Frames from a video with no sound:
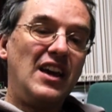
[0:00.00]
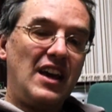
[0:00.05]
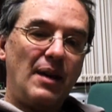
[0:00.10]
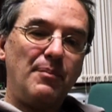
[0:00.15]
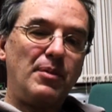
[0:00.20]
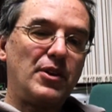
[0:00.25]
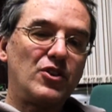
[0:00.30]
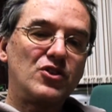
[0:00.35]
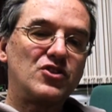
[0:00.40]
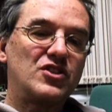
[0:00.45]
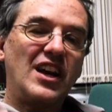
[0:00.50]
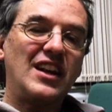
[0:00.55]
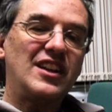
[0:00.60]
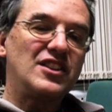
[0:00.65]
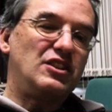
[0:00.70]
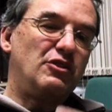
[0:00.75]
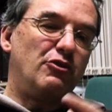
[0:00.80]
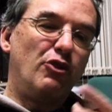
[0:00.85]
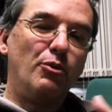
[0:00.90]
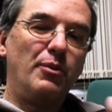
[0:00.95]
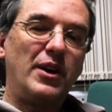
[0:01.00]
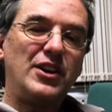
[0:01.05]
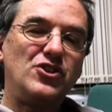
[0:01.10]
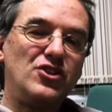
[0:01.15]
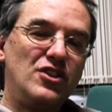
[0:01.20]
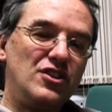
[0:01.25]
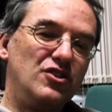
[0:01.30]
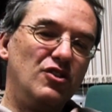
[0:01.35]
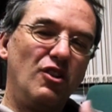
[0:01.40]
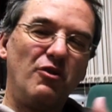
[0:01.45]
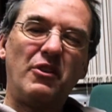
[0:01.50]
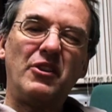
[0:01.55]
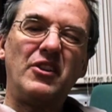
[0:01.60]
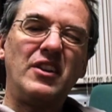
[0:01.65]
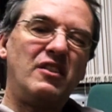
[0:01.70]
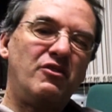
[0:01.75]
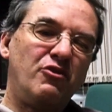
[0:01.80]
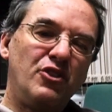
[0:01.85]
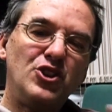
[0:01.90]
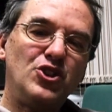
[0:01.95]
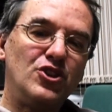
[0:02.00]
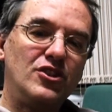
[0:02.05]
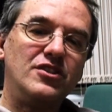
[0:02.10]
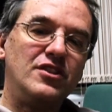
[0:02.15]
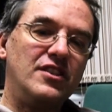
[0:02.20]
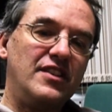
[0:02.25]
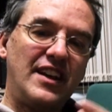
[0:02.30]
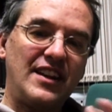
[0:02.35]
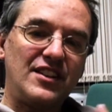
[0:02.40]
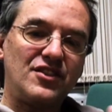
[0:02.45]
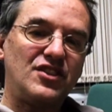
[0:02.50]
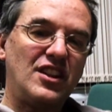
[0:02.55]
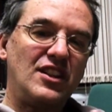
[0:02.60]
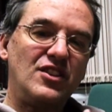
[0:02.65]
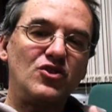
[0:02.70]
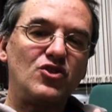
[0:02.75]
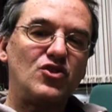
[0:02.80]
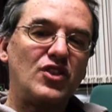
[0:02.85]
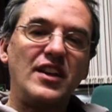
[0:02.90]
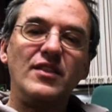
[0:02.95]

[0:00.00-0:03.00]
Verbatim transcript: And because galaxy formation is not very efficient in that sense,